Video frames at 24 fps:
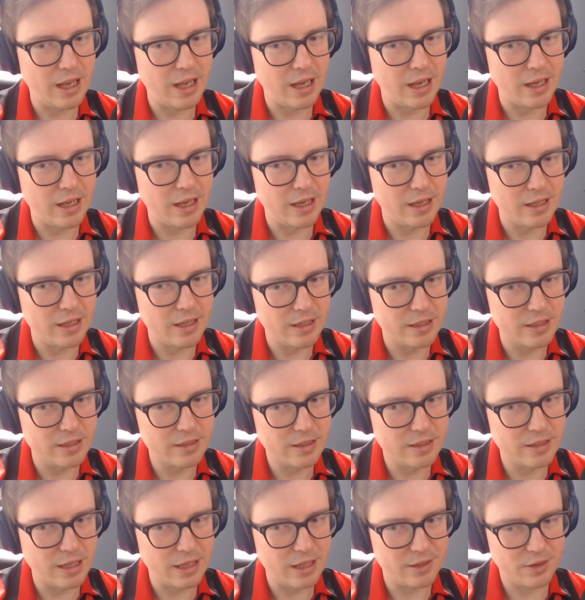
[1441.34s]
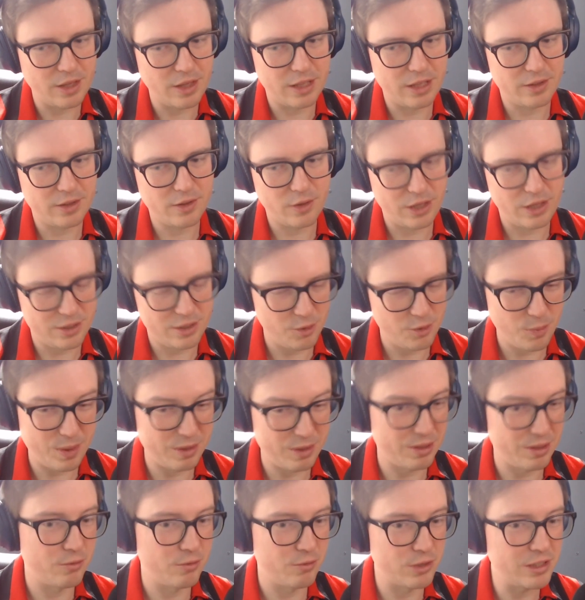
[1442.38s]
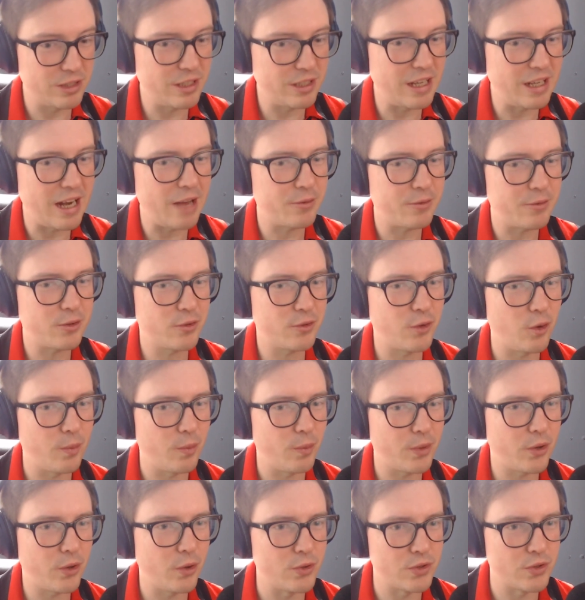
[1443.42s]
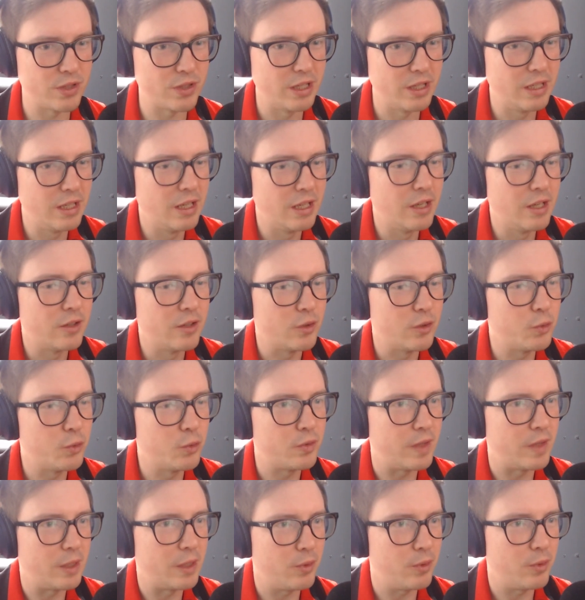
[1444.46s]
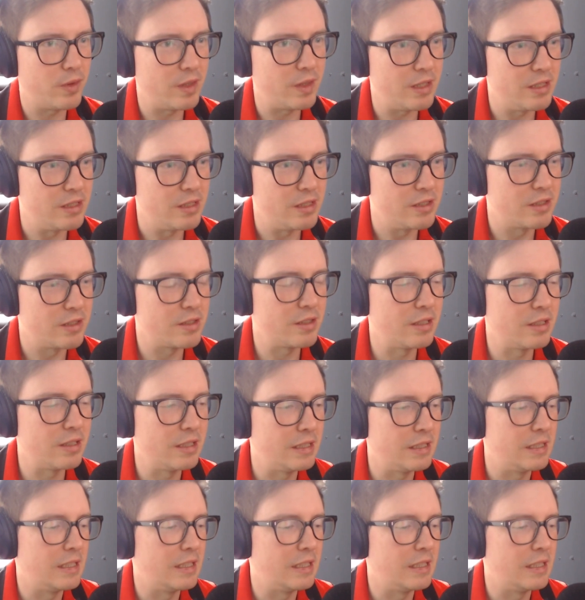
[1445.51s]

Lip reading: It would be like really an afterthought, because the whole thing with these